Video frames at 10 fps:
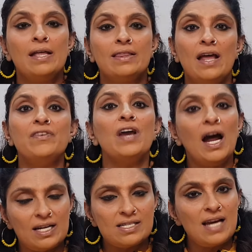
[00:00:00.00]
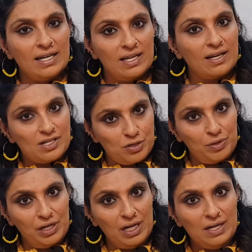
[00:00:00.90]
Then we understand the
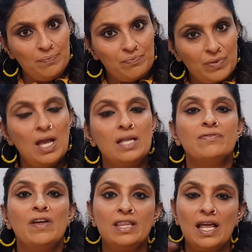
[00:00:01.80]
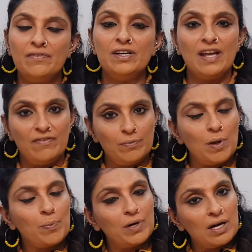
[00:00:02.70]
customer need. Then we develop
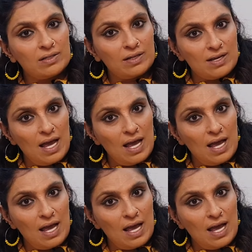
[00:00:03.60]
the product